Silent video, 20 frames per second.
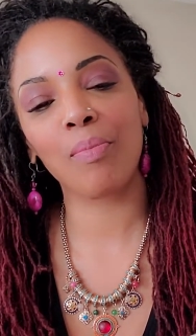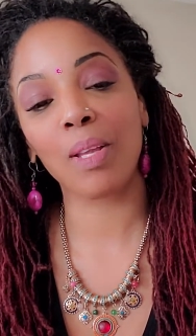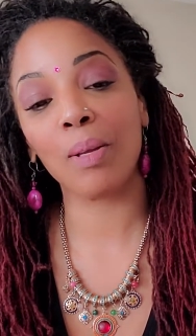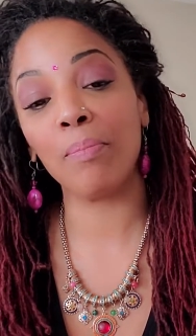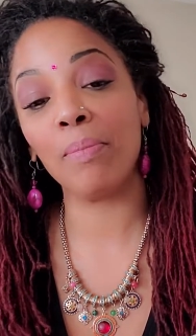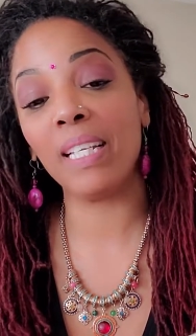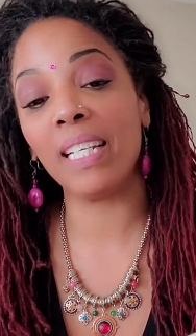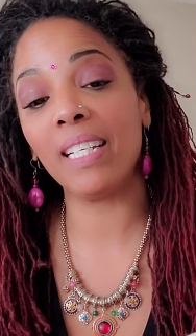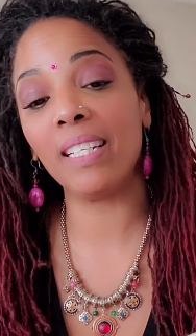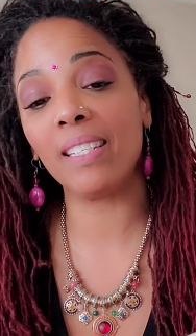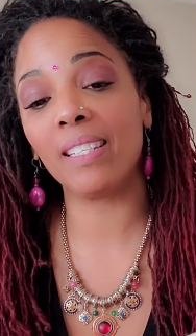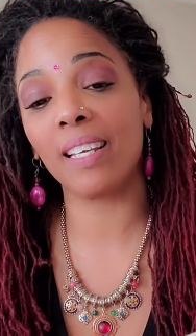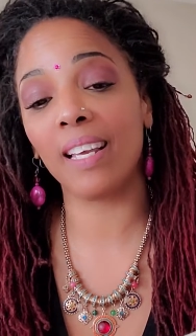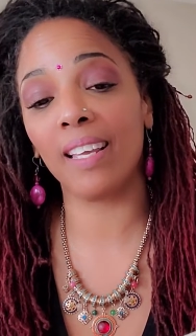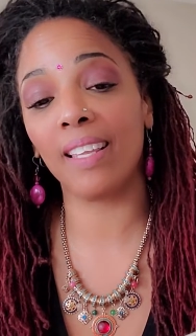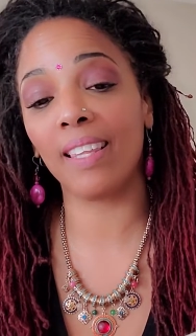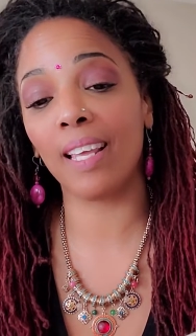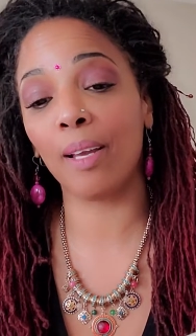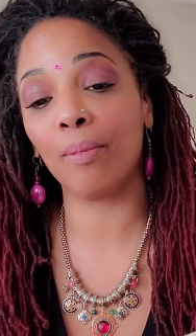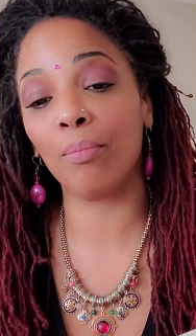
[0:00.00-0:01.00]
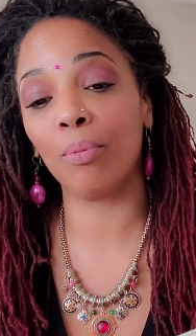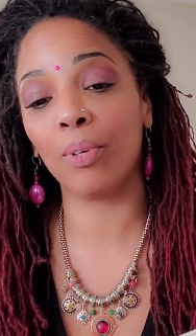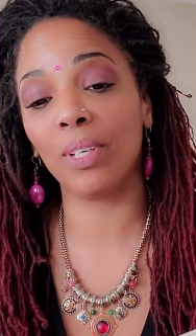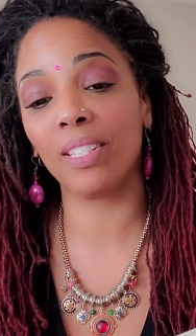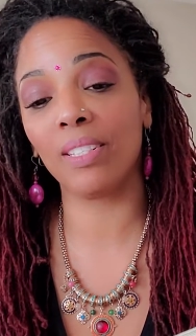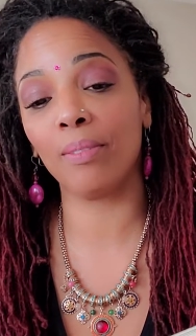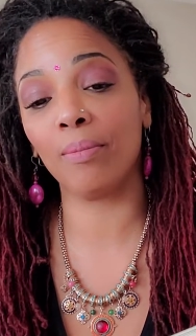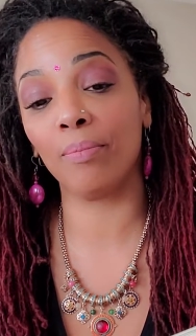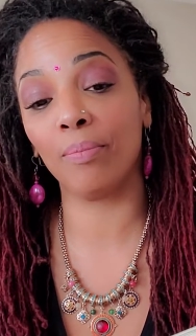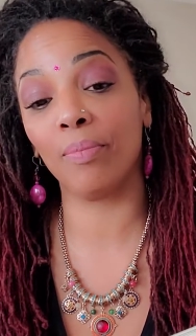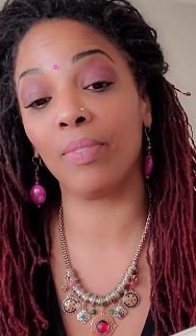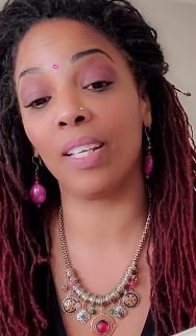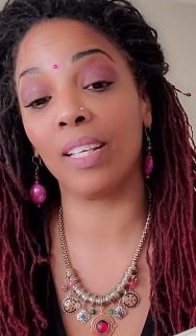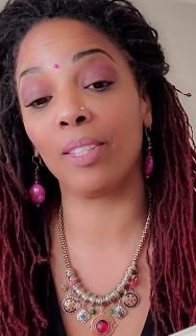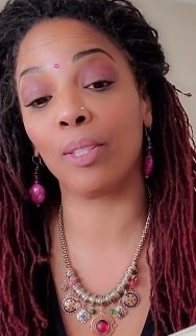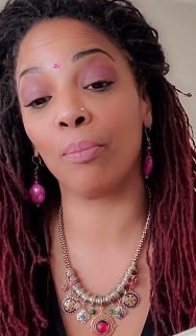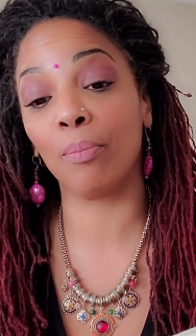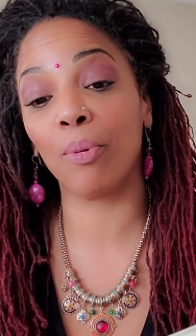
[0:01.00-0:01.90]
Many say that the